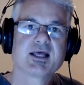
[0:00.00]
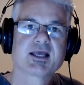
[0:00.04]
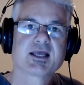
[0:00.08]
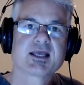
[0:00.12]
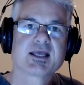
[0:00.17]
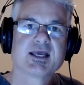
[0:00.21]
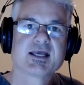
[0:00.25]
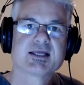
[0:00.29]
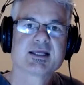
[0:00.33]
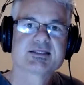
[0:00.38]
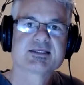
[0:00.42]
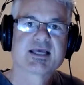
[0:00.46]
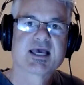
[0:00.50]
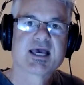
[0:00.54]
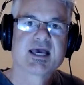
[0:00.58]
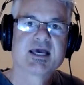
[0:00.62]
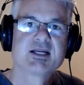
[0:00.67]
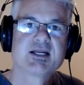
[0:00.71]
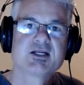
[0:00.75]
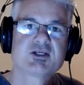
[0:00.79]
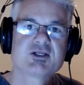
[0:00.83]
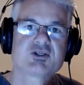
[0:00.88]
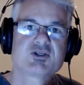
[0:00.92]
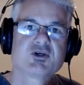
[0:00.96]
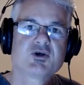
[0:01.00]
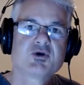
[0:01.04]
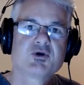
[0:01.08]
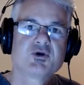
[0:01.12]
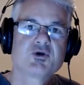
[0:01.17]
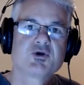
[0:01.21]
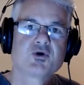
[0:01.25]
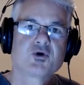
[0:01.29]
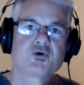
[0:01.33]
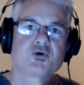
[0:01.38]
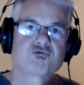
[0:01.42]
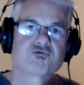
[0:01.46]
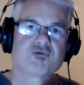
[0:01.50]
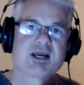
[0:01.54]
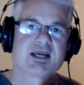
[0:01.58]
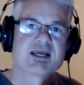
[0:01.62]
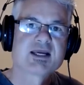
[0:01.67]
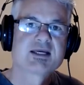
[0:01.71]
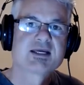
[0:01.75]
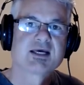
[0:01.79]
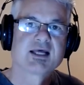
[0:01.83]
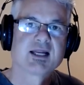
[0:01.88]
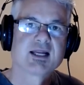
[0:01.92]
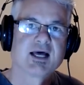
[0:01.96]
gets added to your
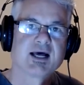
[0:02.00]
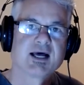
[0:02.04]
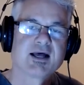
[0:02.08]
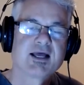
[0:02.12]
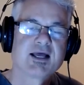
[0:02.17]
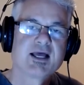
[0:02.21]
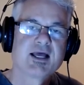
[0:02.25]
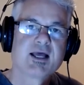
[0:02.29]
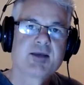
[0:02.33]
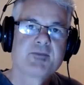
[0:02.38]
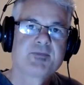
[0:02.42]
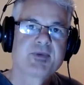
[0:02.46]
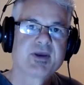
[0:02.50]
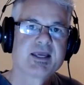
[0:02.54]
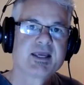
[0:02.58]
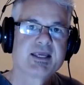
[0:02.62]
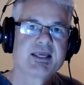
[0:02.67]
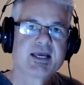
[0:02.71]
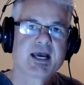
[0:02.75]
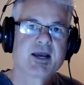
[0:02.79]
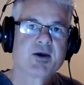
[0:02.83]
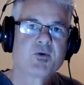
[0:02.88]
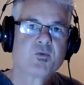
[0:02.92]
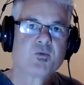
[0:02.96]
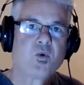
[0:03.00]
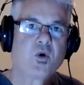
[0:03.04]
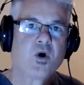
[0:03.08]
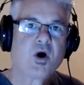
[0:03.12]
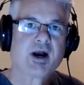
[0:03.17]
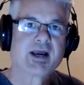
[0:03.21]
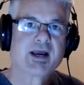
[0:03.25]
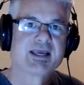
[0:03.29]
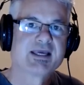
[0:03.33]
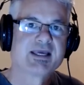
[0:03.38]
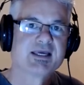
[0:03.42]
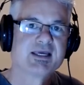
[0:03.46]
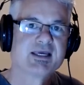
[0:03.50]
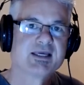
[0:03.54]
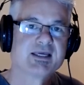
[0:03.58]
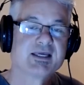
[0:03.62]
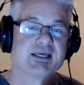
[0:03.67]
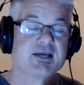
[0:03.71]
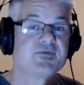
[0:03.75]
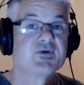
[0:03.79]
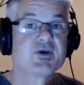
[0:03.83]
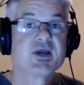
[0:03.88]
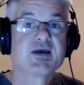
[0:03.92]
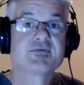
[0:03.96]
regular PAYE
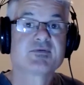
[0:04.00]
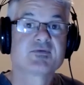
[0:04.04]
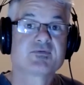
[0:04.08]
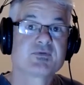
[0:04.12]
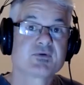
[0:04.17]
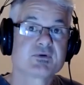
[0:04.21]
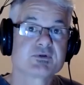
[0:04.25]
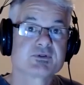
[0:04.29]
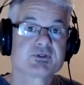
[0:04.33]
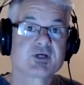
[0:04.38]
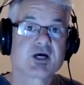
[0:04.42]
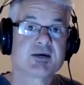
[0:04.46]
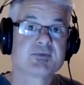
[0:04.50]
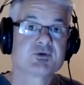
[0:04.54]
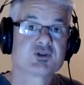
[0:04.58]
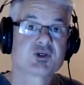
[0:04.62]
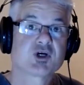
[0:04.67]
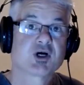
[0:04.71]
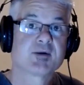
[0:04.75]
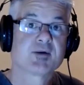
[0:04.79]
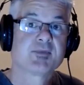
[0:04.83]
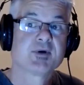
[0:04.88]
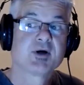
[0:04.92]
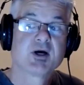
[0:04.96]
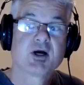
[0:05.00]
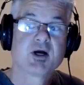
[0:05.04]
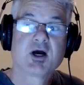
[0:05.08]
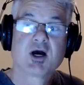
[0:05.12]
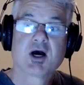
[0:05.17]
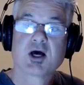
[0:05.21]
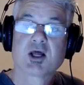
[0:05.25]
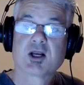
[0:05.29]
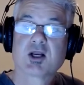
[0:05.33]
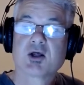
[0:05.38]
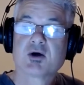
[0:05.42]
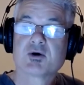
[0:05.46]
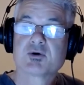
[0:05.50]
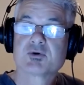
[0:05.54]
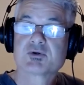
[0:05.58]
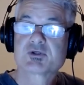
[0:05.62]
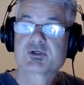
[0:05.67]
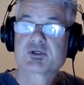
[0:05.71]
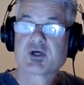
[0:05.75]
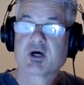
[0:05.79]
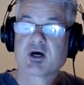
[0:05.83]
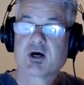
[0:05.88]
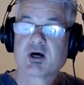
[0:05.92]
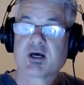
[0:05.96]
if you have a full-time job
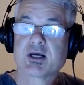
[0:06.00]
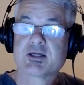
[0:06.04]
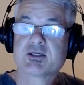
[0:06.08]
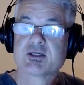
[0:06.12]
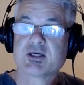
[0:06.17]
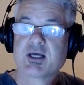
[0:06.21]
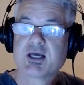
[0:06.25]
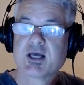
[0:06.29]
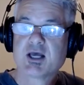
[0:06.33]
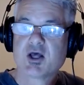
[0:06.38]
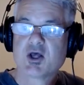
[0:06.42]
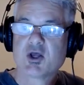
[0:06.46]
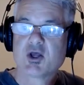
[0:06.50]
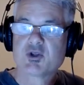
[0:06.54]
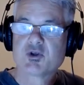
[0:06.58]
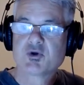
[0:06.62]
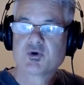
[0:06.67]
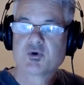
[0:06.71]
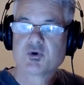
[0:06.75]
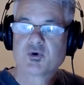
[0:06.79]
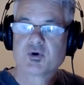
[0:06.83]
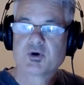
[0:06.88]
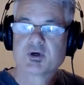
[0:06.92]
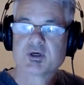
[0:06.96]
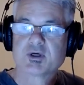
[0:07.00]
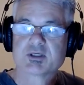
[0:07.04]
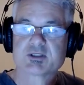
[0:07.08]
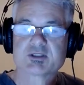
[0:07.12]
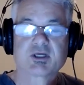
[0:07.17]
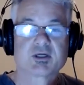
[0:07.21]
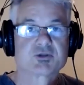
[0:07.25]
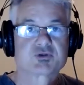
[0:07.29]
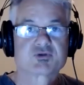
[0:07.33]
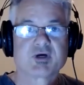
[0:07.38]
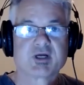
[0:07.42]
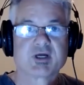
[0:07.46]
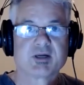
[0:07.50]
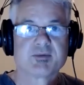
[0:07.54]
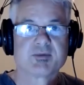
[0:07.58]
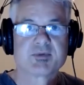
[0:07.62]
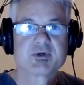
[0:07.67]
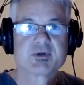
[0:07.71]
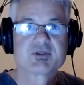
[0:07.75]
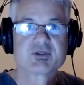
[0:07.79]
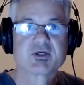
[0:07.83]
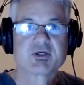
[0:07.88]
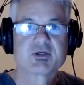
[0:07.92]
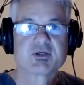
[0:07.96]
alongside your sole trader
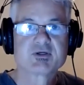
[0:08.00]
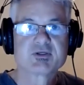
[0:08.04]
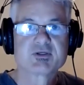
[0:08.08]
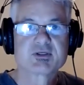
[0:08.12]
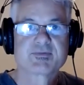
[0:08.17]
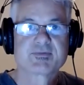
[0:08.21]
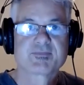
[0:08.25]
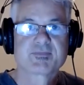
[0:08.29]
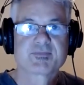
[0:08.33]
business.